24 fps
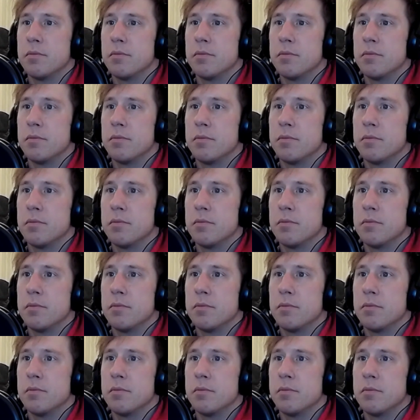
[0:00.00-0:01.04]

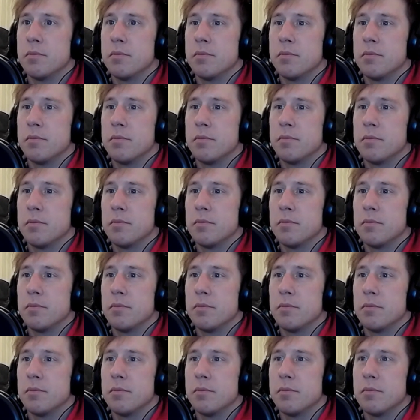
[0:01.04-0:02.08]

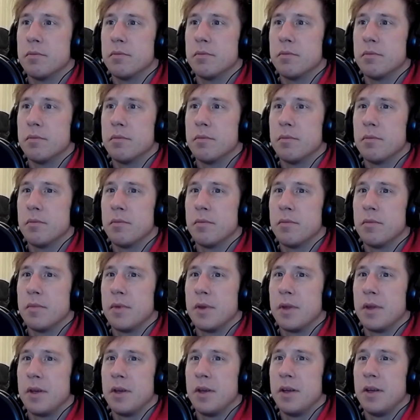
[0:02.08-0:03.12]

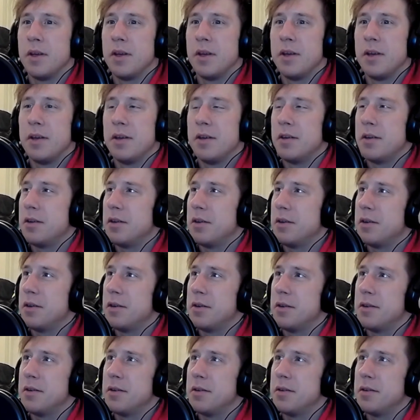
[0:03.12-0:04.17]

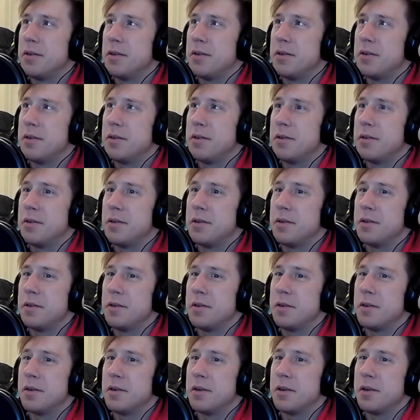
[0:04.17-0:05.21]

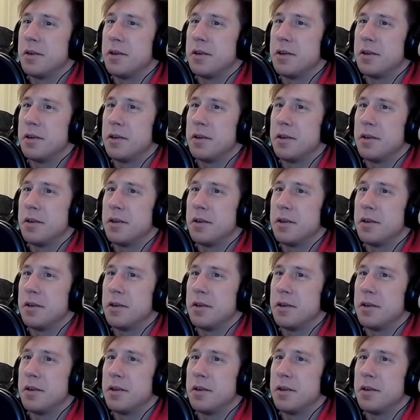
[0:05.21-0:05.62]
The person shown says nothing.